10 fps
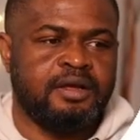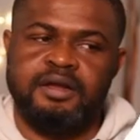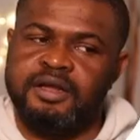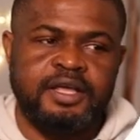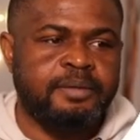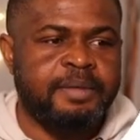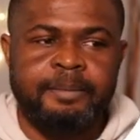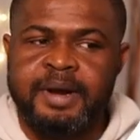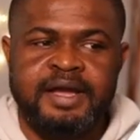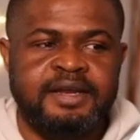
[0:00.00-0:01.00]
In my
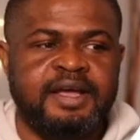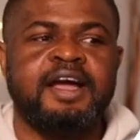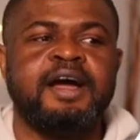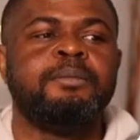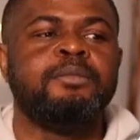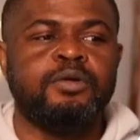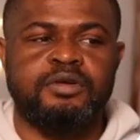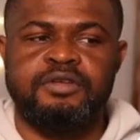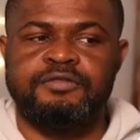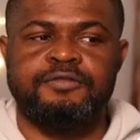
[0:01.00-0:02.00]
mind, I am
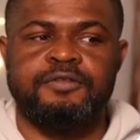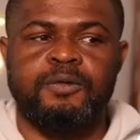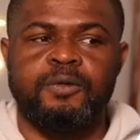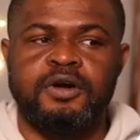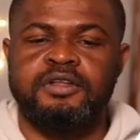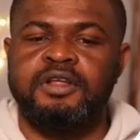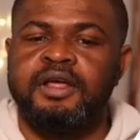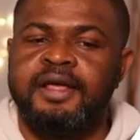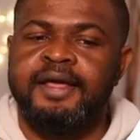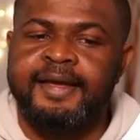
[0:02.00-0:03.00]
looking for what?
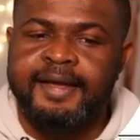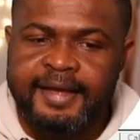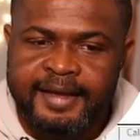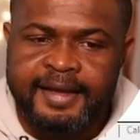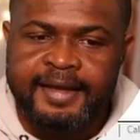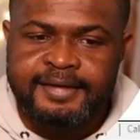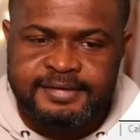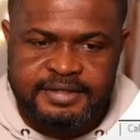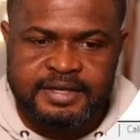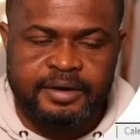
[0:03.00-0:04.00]
A
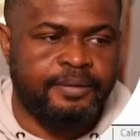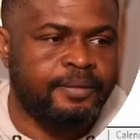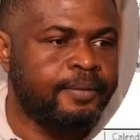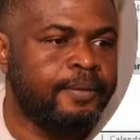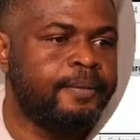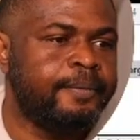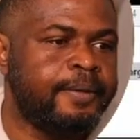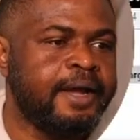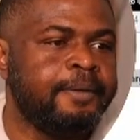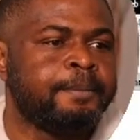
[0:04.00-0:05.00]
sell,
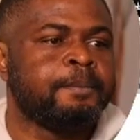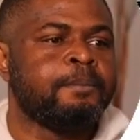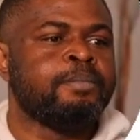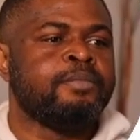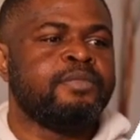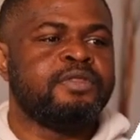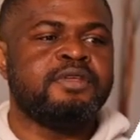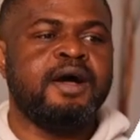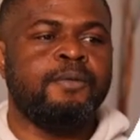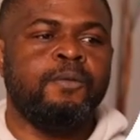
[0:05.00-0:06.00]
right?
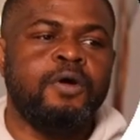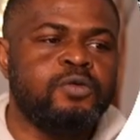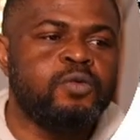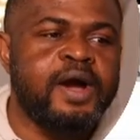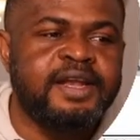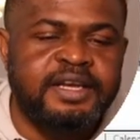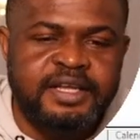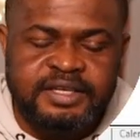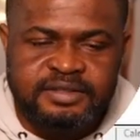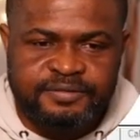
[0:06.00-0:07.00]
Now, what do I
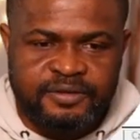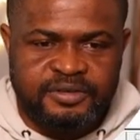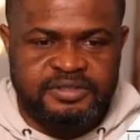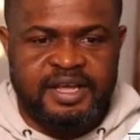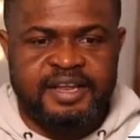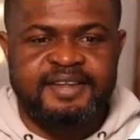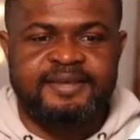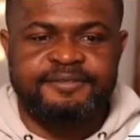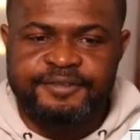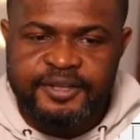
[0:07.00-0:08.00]
need for a sell? I need a
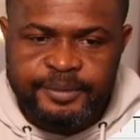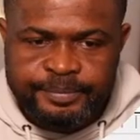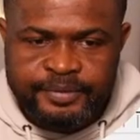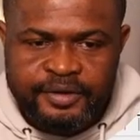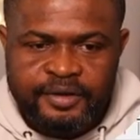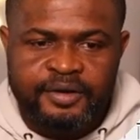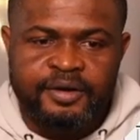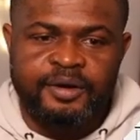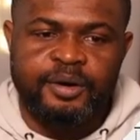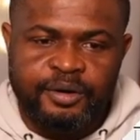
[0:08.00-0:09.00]
flip
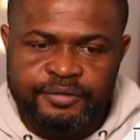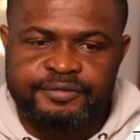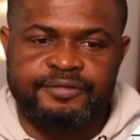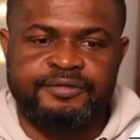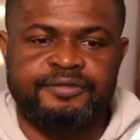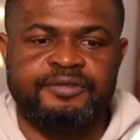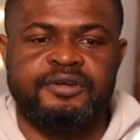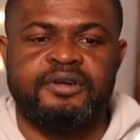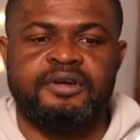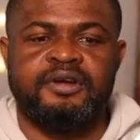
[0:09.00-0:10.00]
of
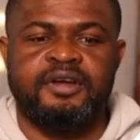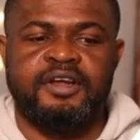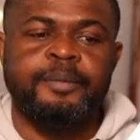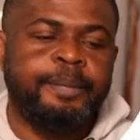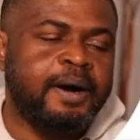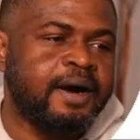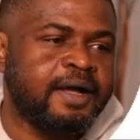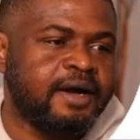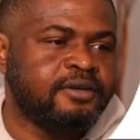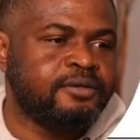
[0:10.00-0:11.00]
a power
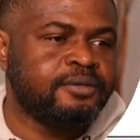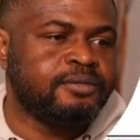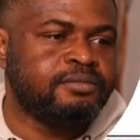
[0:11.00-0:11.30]
candle.